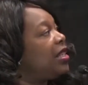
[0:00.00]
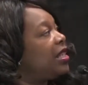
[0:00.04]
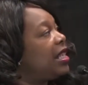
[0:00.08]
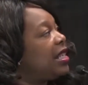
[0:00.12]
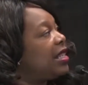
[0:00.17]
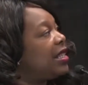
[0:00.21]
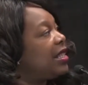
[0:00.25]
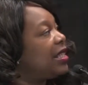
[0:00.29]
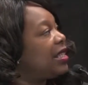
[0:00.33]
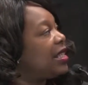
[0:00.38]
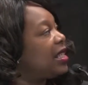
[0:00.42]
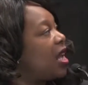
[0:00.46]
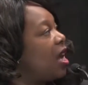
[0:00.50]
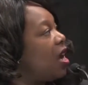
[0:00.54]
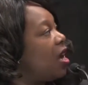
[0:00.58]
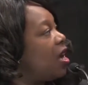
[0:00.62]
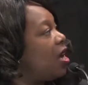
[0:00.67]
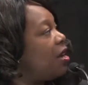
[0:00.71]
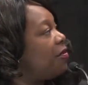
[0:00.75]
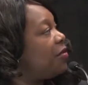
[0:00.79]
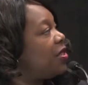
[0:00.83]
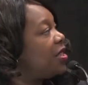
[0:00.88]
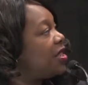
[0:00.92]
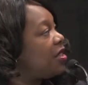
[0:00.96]
This
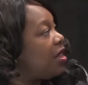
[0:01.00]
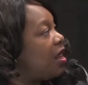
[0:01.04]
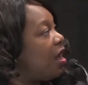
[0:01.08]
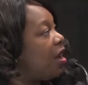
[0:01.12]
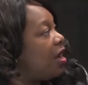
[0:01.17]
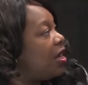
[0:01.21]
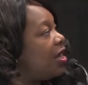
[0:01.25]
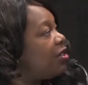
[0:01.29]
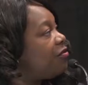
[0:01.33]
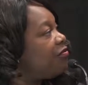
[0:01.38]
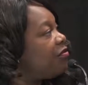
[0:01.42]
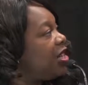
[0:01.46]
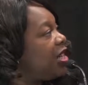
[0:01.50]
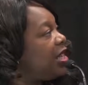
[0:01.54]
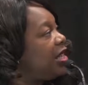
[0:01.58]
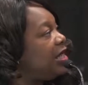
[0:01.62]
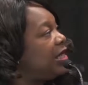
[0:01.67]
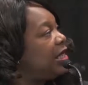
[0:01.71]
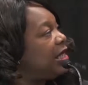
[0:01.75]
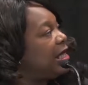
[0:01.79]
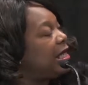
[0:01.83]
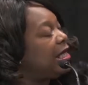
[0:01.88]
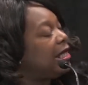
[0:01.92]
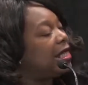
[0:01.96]
slide really
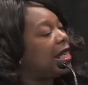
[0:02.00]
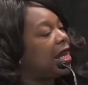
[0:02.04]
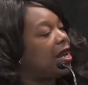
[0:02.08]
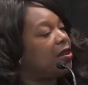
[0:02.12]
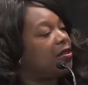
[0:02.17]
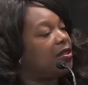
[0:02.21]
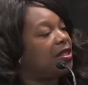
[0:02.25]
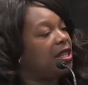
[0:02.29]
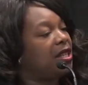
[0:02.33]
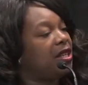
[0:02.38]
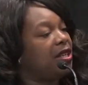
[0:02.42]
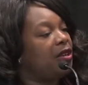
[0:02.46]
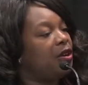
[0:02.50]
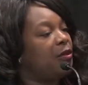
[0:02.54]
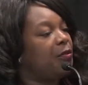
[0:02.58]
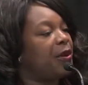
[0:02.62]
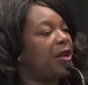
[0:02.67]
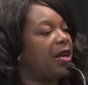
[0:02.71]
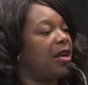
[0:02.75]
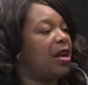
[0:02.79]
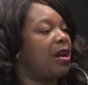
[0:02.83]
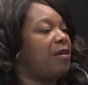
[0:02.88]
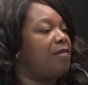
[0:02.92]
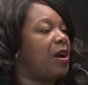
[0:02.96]
details a little
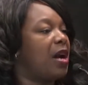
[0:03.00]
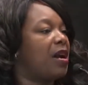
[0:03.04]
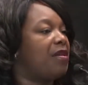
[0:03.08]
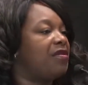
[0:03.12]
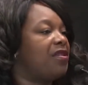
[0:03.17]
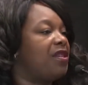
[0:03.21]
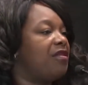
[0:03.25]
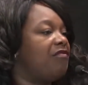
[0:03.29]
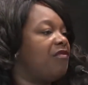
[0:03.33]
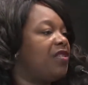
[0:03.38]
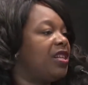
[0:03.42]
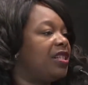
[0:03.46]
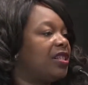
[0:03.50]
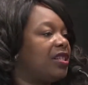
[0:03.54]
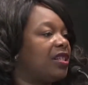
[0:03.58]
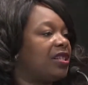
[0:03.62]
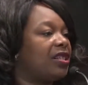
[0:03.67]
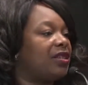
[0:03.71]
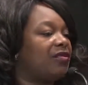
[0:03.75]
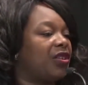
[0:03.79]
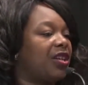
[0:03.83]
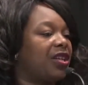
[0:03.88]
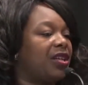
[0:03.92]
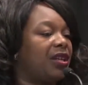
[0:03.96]
bit about the risk
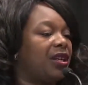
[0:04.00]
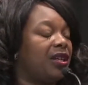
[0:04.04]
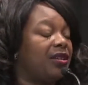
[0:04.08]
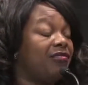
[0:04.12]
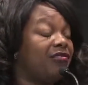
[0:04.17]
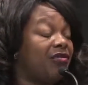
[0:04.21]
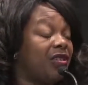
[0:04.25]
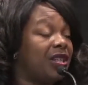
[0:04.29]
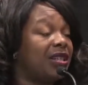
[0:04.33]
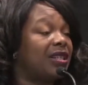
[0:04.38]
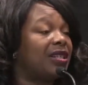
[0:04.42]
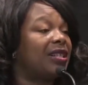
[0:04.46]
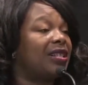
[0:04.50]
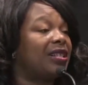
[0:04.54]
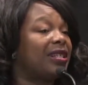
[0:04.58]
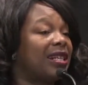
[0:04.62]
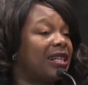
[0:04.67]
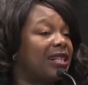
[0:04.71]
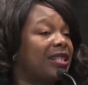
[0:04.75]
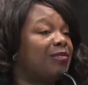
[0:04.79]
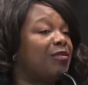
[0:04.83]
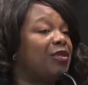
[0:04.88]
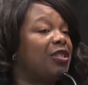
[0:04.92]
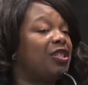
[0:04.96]

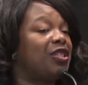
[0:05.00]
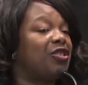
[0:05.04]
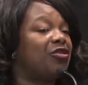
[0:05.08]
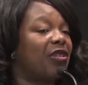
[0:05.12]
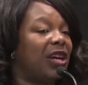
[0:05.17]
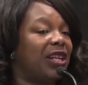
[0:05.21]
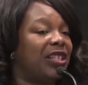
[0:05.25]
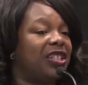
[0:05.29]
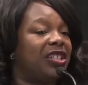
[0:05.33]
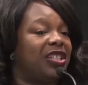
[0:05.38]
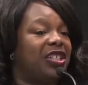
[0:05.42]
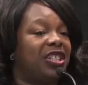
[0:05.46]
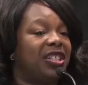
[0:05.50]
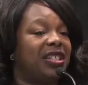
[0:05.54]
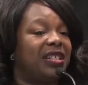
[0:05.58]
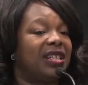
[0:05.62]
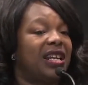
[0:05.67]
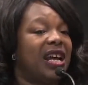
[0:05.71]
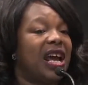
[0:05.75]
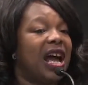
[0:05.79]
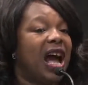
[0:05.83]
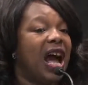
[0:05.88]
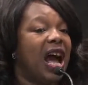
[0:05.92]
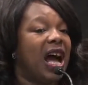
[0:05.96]
assessment strategies
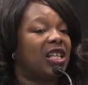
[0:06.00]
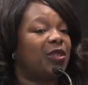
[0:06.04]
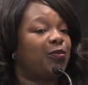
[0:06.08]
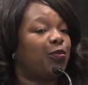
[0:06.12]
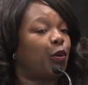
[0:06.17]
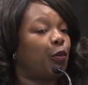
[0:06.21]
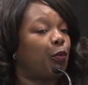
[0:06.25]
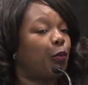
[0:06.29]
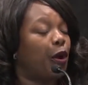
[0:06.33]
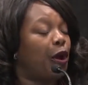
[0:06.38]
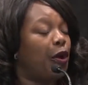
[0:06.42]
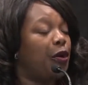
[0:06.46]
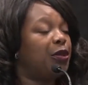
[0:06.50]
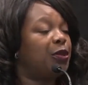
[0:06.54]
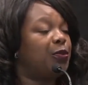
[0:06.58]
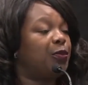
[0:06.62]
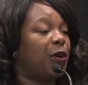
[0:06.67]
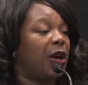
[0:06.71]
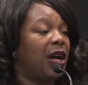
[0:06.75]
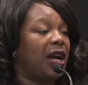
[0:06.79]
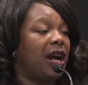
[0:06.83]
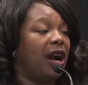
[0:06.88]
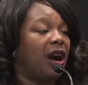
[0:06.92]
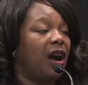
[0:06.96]
as proposed
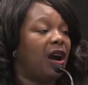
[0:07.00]
by